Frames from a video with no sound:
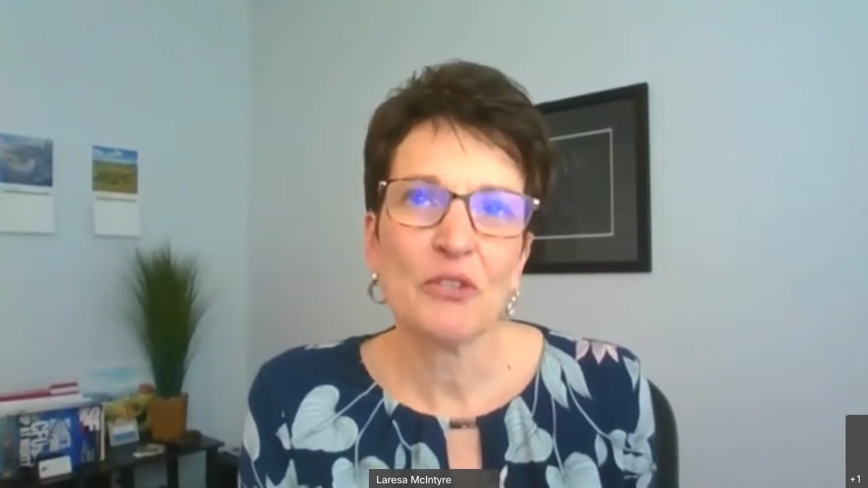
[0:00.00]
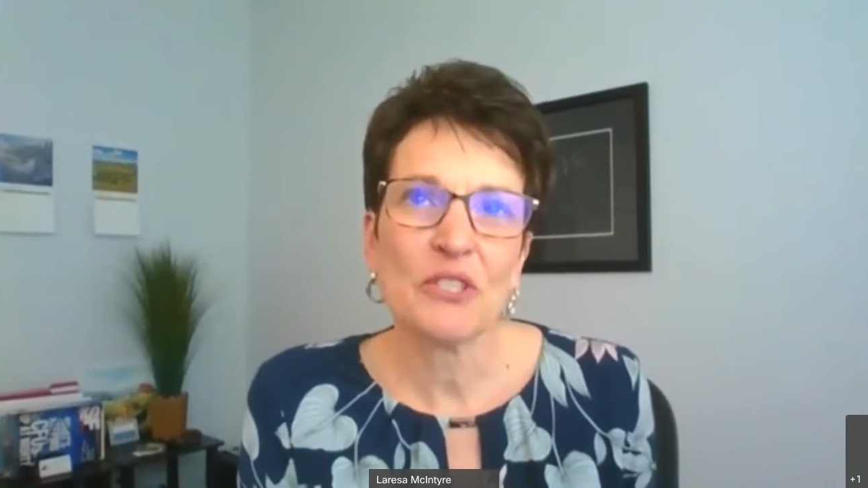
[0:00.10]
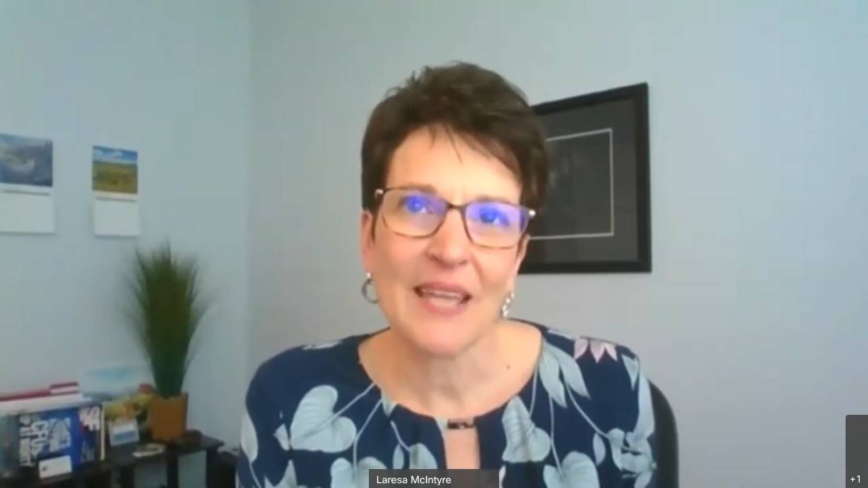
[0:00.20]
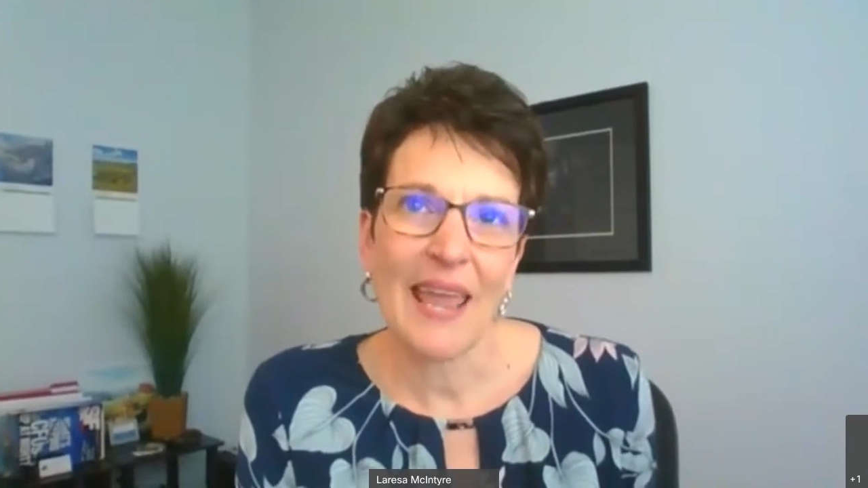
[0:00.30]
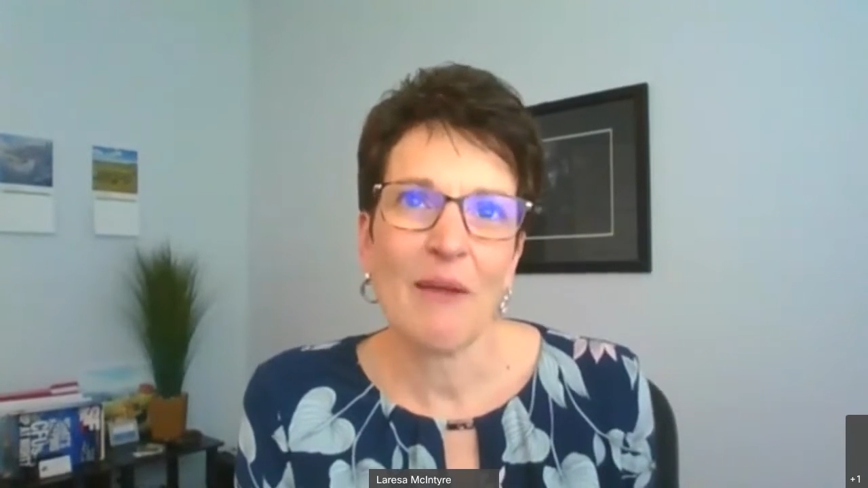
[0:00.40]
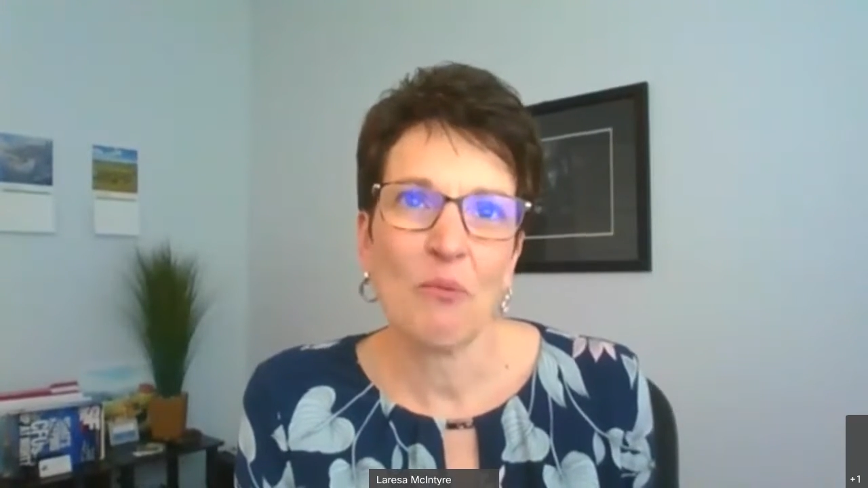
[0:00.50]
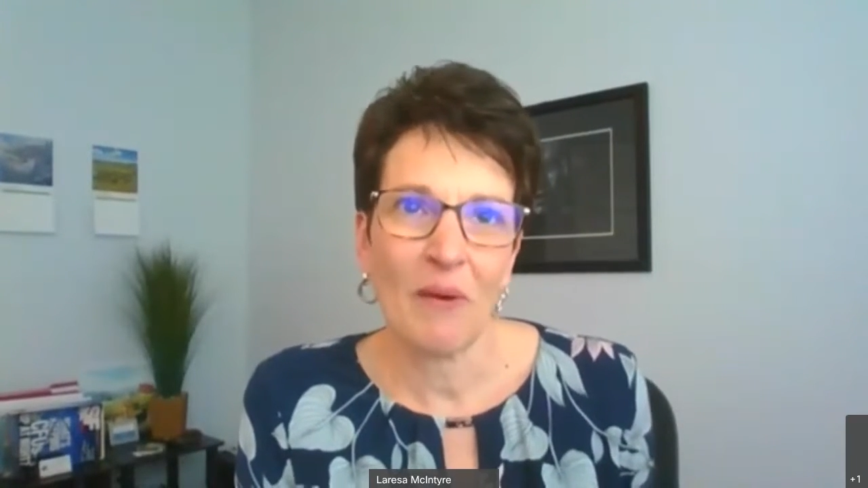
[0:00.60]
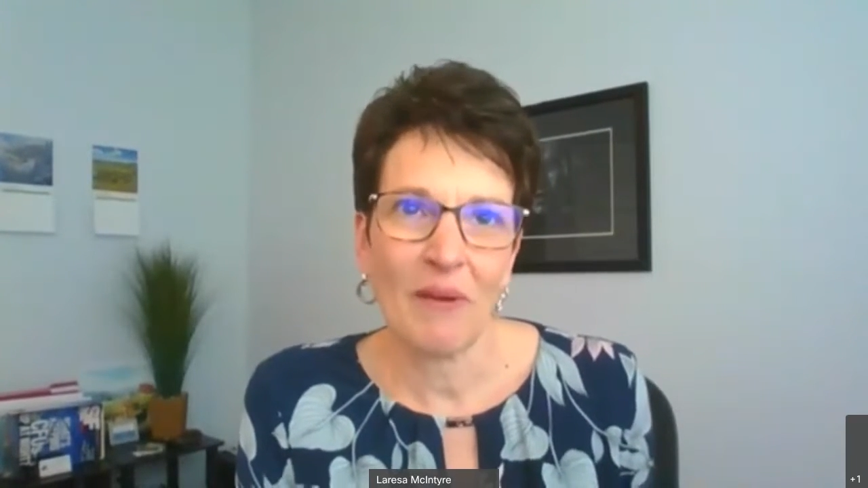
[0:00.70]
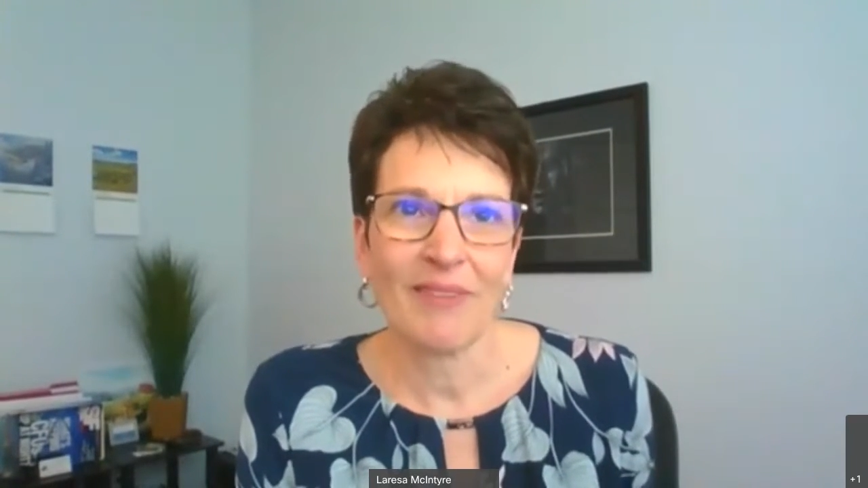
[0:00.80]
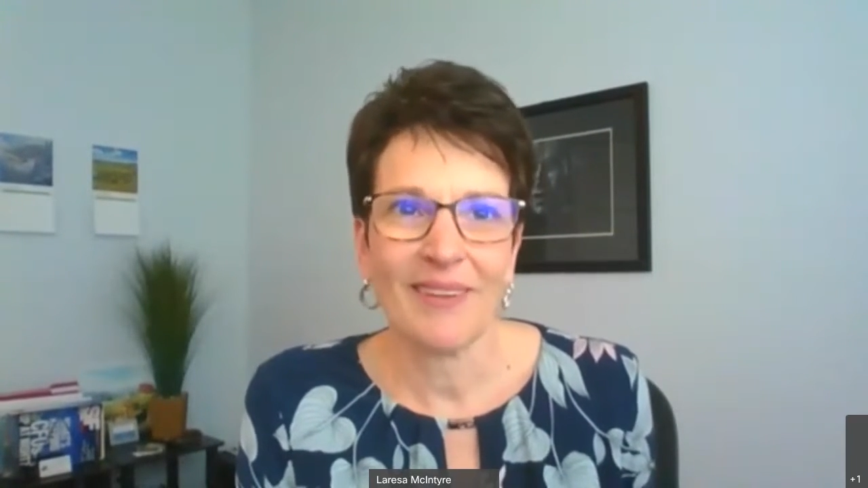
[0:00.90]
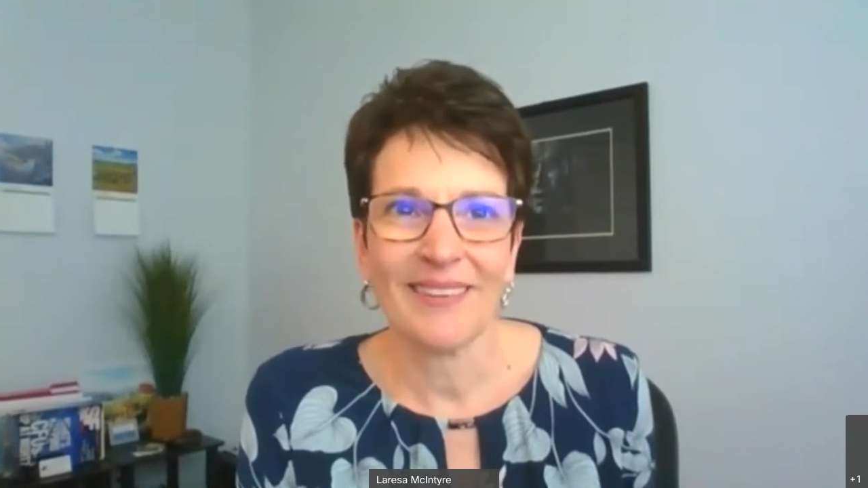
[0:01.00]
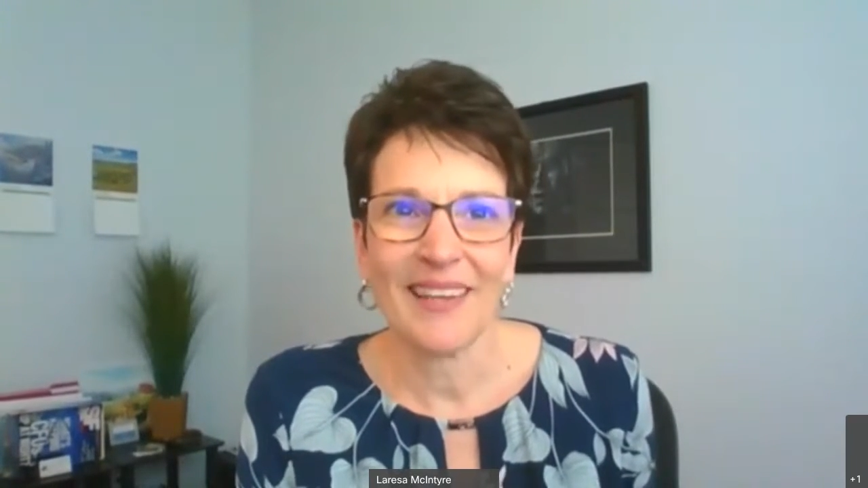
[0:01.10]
you stay with it